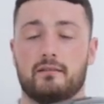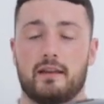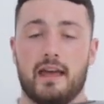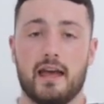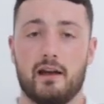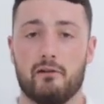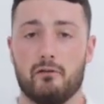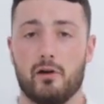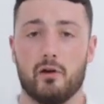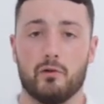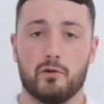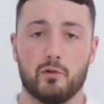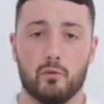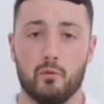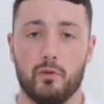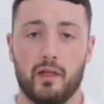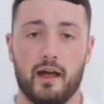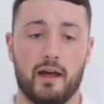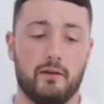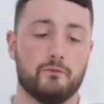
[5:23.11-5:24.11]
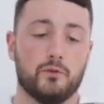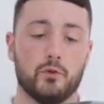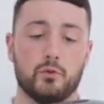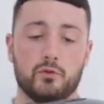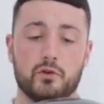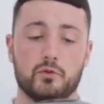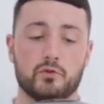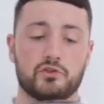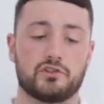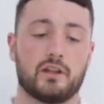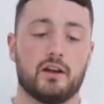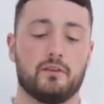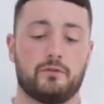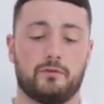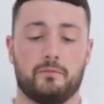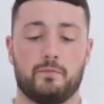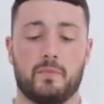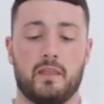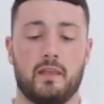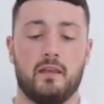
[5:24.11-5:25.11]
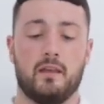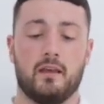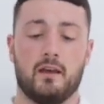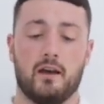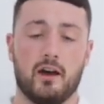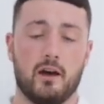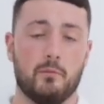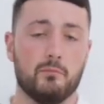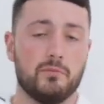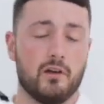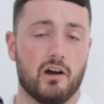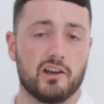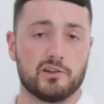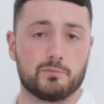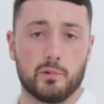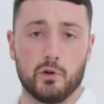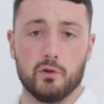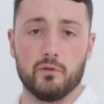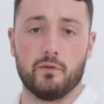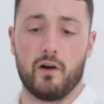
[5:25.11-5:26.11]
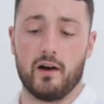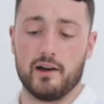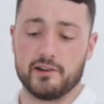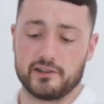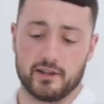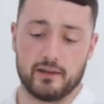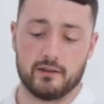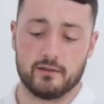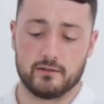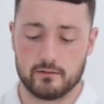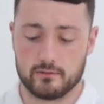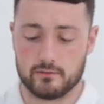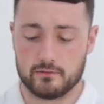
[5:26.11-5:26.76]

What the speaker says: aero and all that voodoo stuff. Nice blue visor.